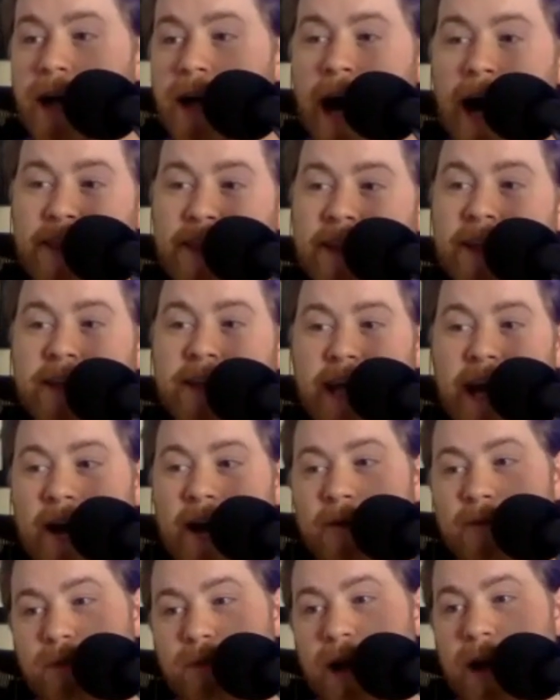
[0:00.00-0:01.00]
I think,
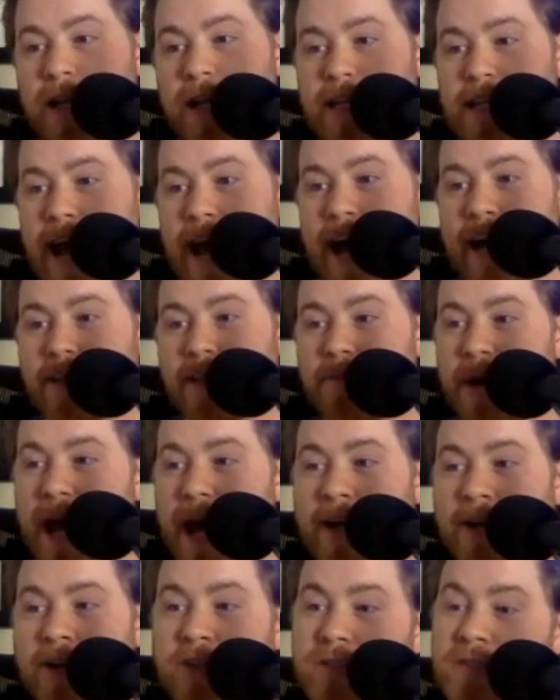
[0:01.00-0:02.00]
I would probably attack the
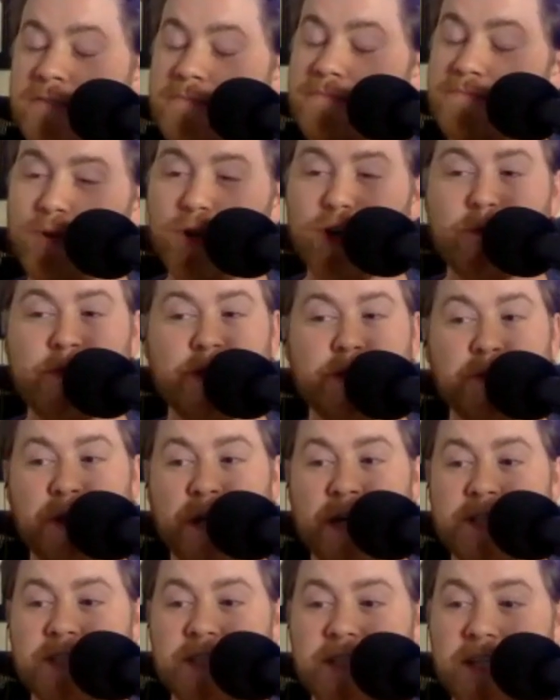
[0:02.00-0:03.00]
Packers, put them into a
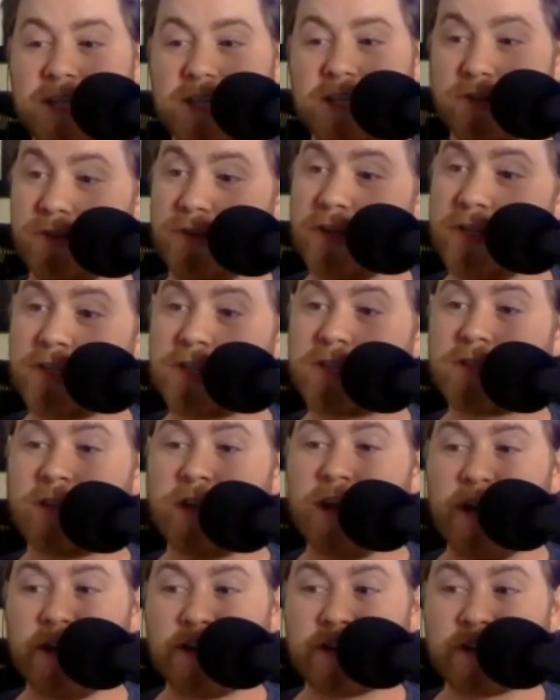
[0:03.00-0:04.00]
nice teaser. There's
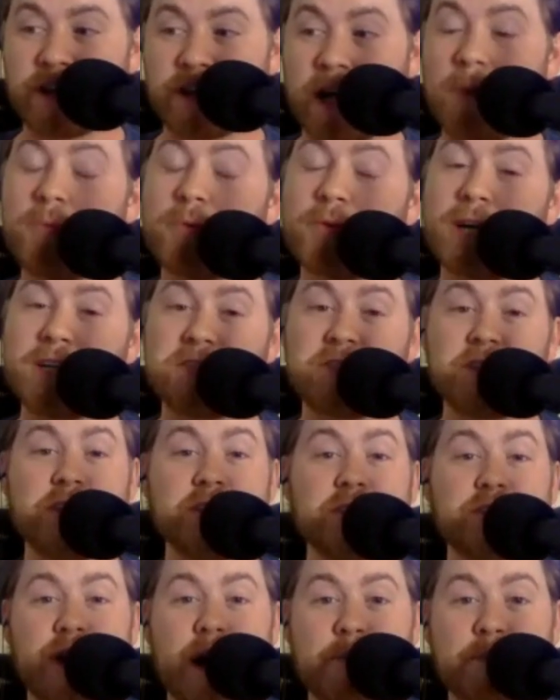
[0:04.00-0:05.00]
a couple nice
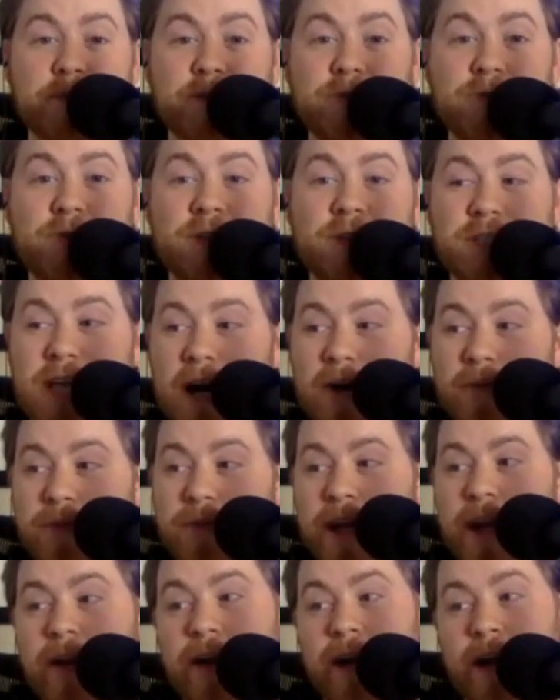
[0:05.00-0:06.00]
teaser opportunities out
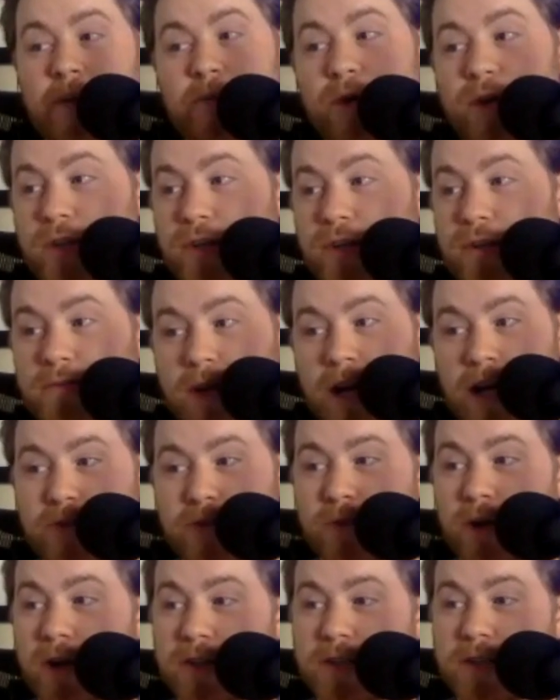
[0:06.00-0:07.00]
there. And I'm with you,
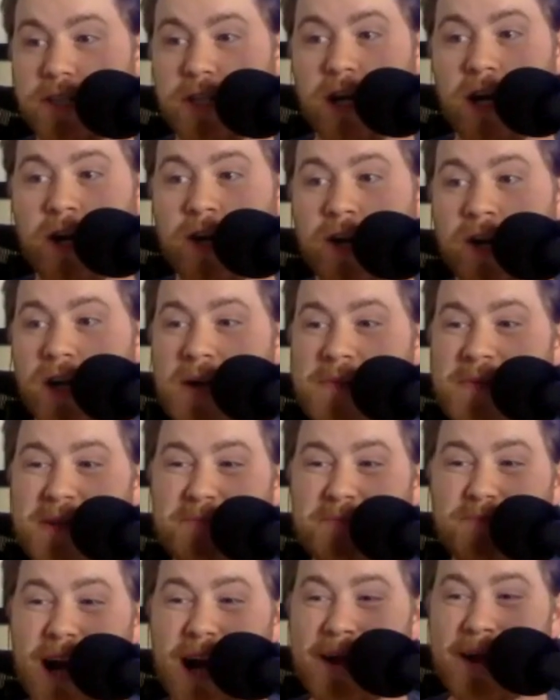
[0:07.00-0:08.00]
as well as the under. I
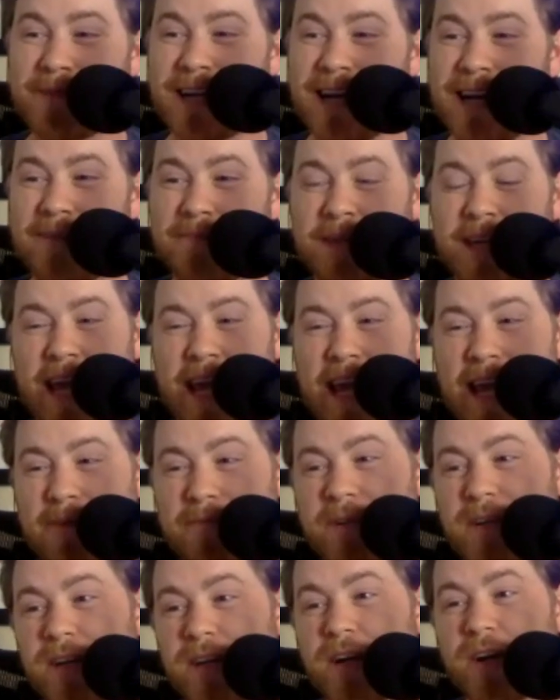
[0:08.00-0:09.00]
mean, primetime
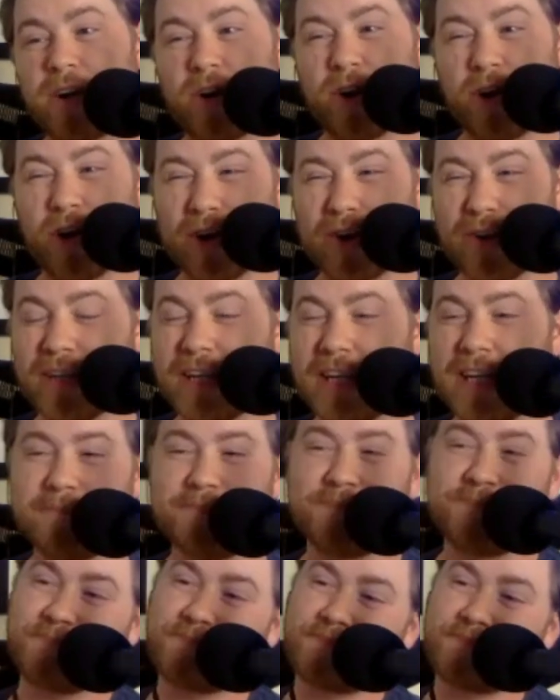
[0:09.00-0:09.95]
game, early.